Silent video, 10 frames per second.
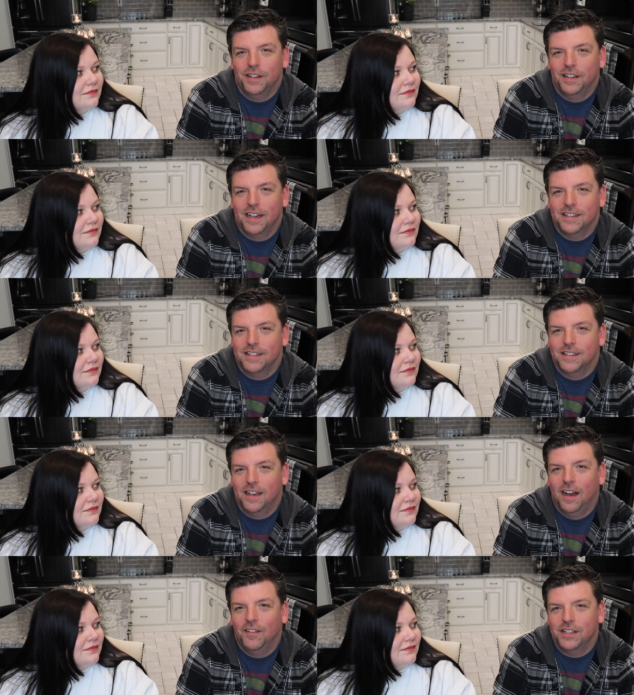Speaker 1: and that's
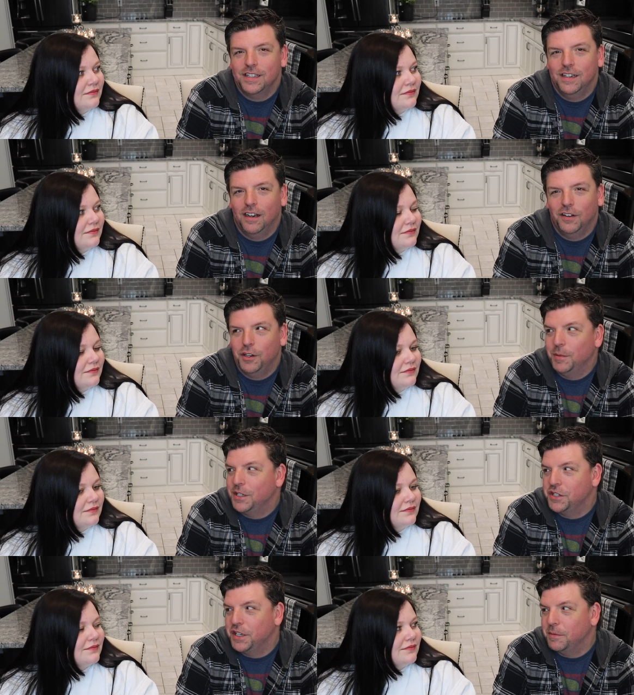obviously not going to be
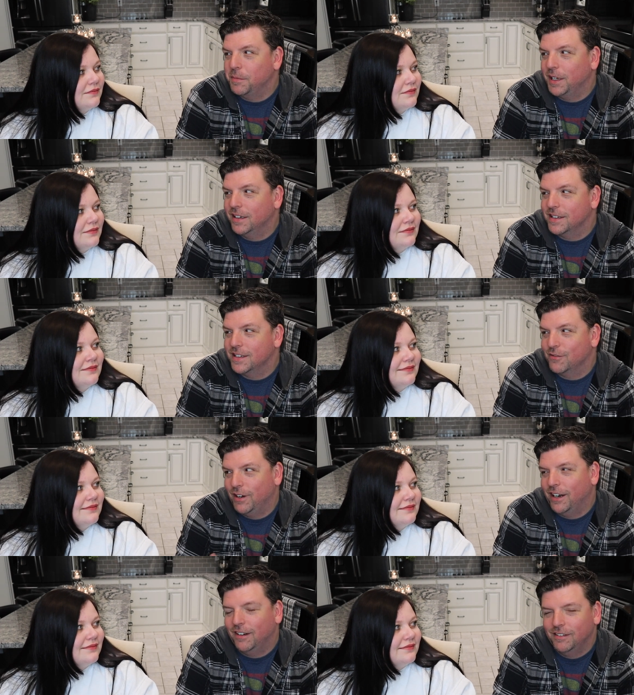cheap because it's
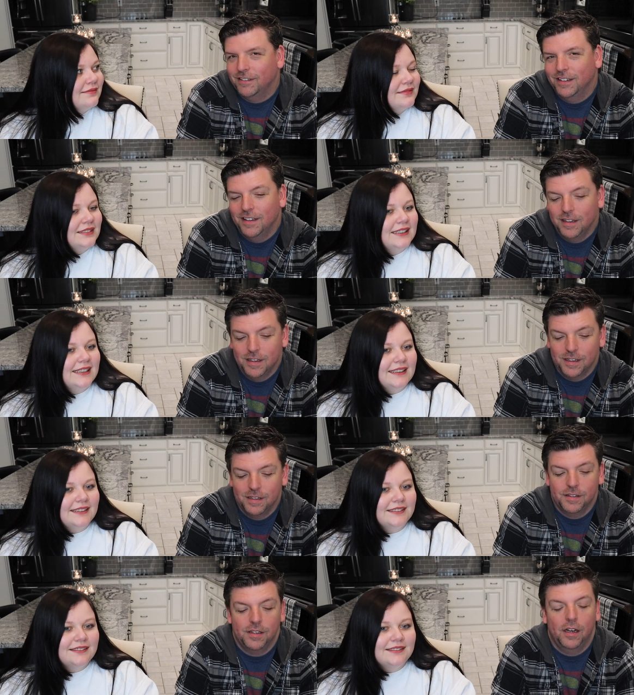rare.
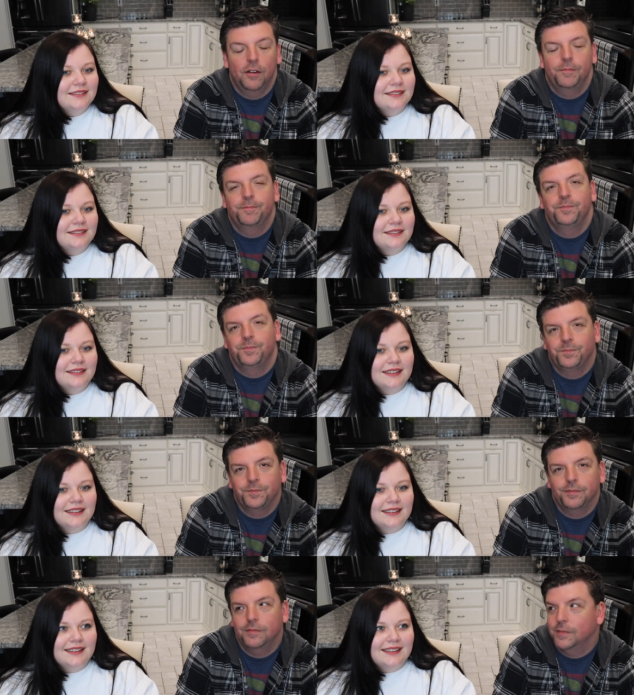Yeah. So
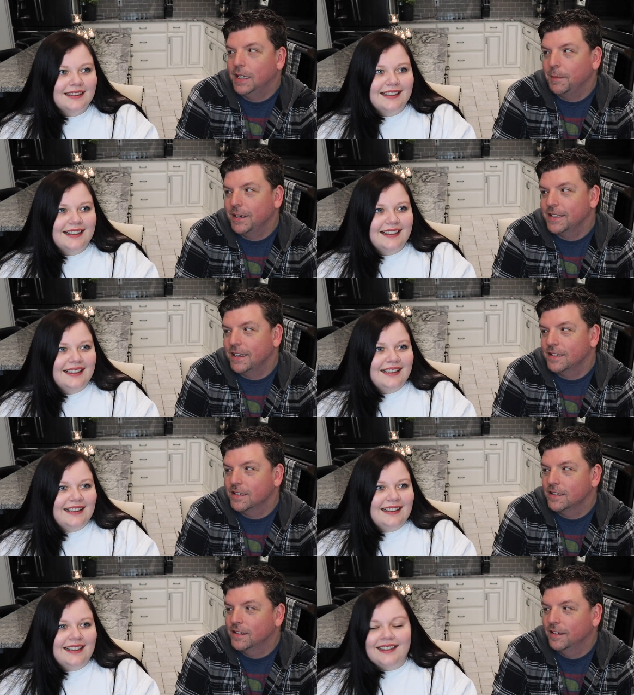that makes
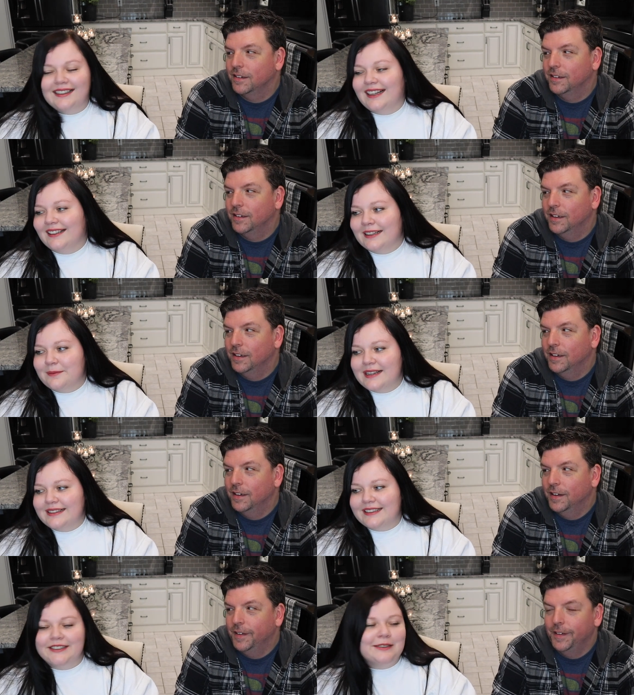sense.
Speaker 2: Yeah. I like my
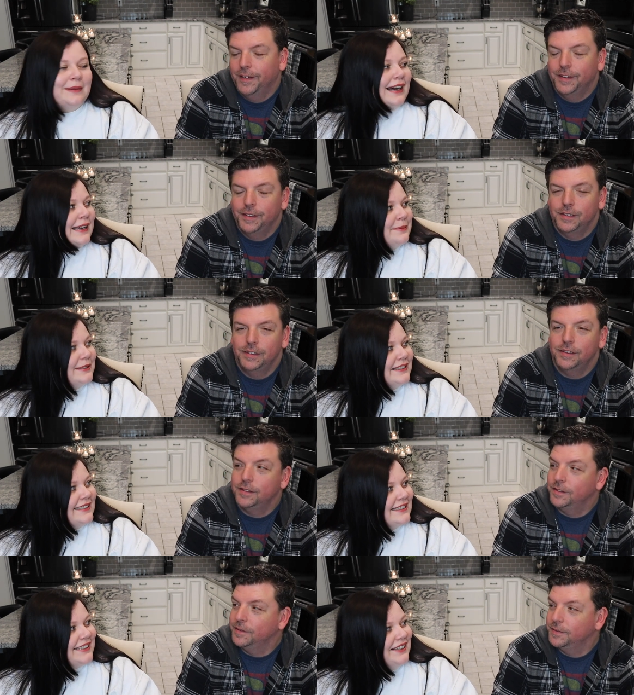anthurium hybrids.